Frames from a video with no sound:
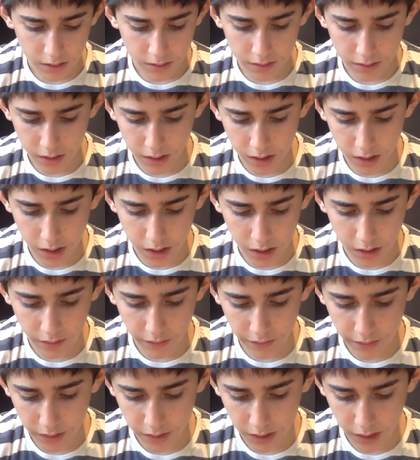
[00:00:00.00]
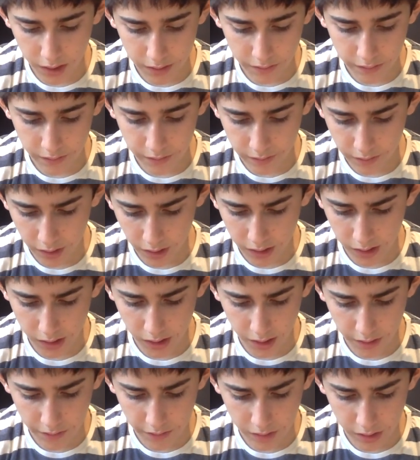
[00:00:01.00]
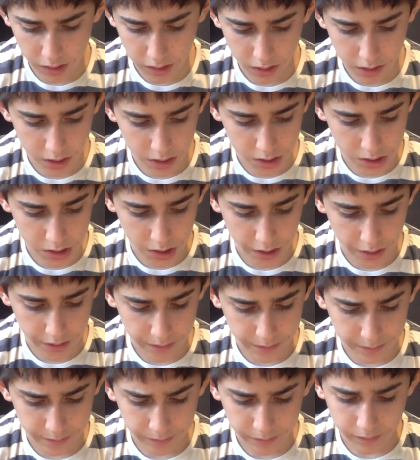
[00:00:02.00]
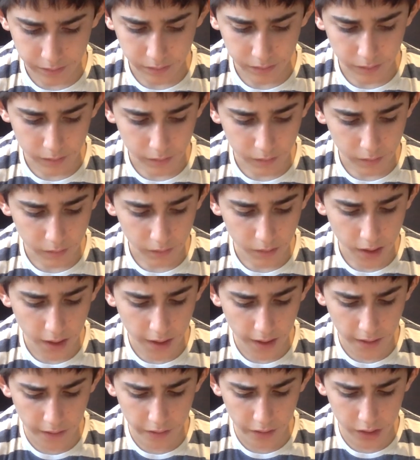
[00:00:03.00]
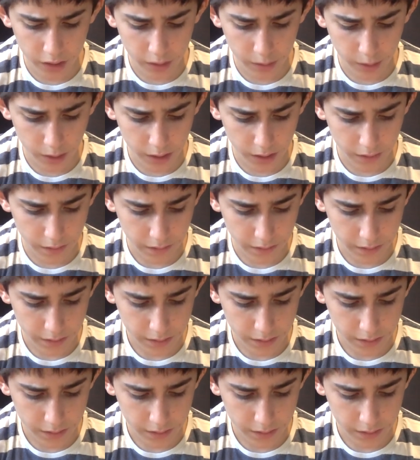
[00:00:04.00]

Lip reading: in half and gave it to Gershon. Have your wife